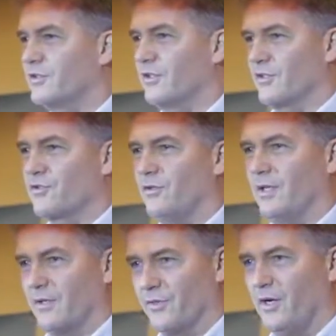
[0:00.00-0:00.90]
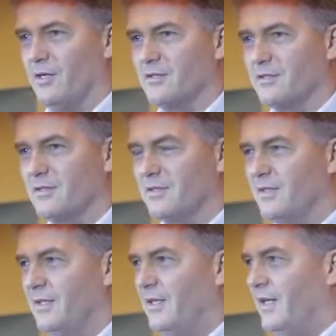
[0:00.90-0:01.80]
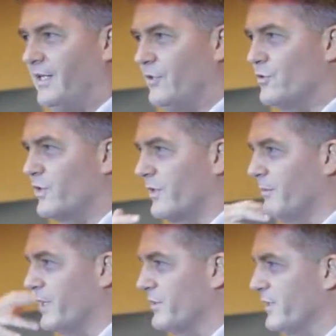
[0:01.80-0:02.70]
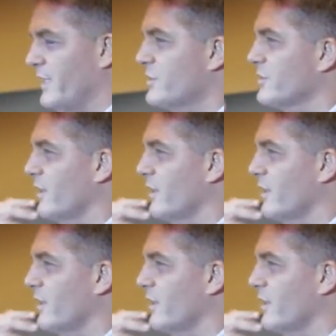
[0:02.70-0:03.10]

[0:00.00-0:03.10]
to control our thoughts and use our imagination,